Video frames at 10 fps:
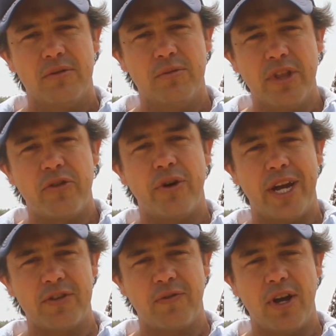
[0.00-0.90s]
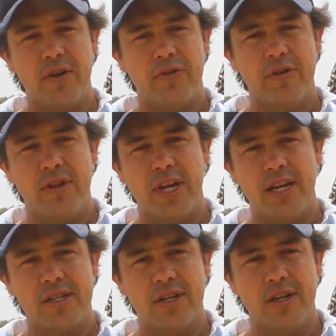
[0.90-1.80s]
with the trash flow through the
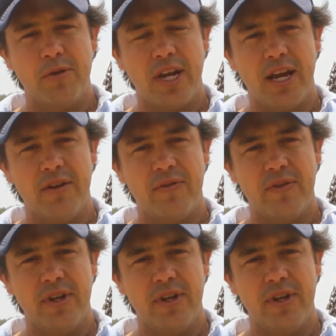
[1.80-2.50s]
air seeder we have,